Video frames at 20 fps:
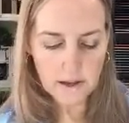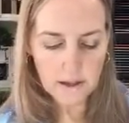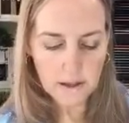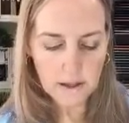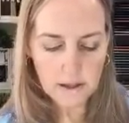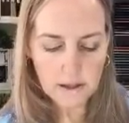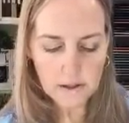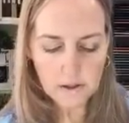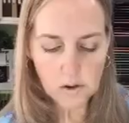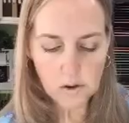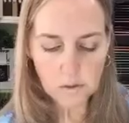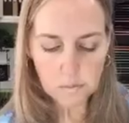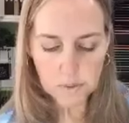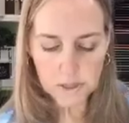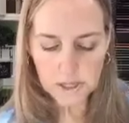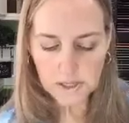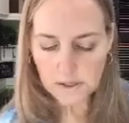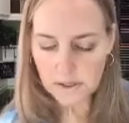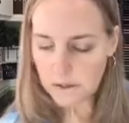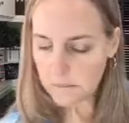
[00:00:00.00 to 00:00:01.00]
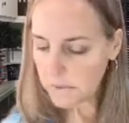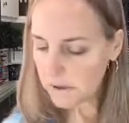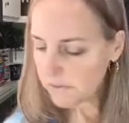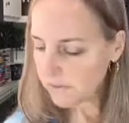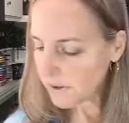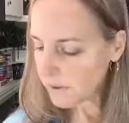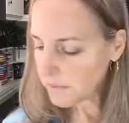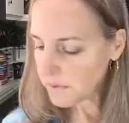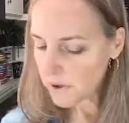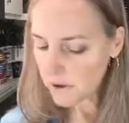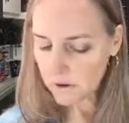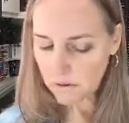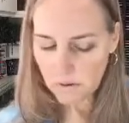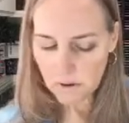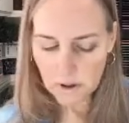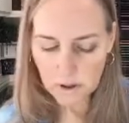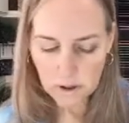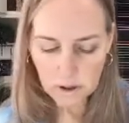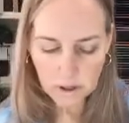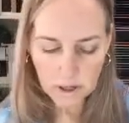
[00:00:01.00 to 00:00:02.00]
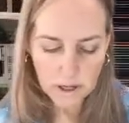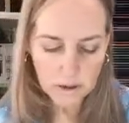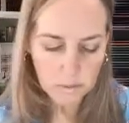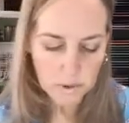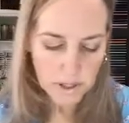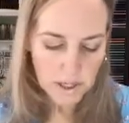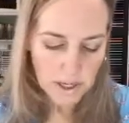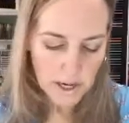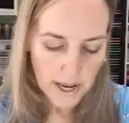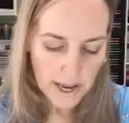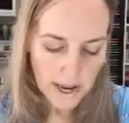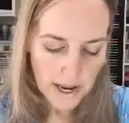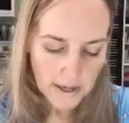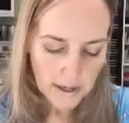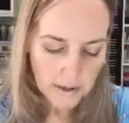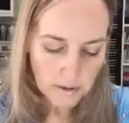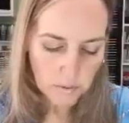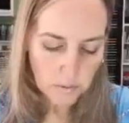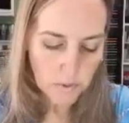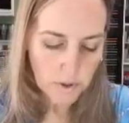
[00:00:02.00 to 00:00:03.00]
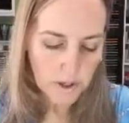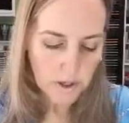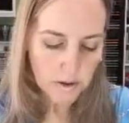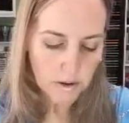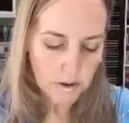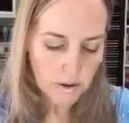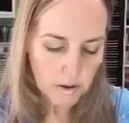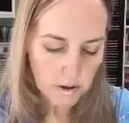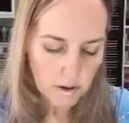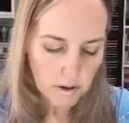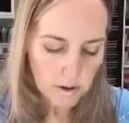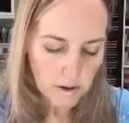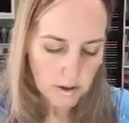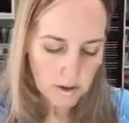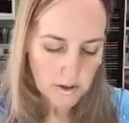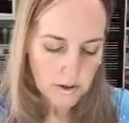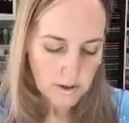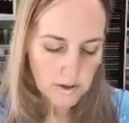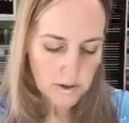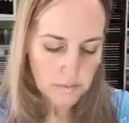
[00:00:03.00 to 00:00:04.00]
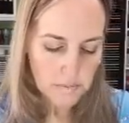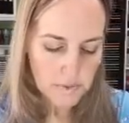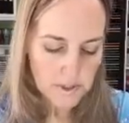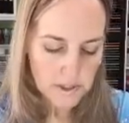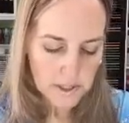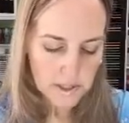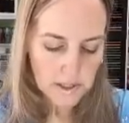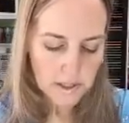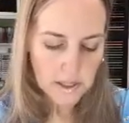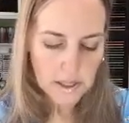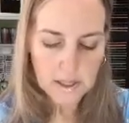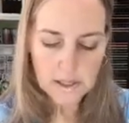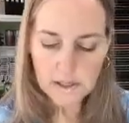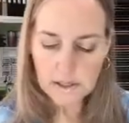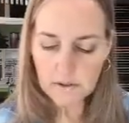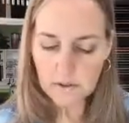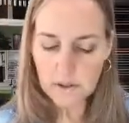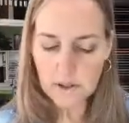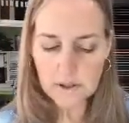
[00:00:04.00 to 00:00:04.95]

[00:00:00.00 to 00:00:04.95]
and then this whole piece can be flipped over and we can add it with some seal adhesive.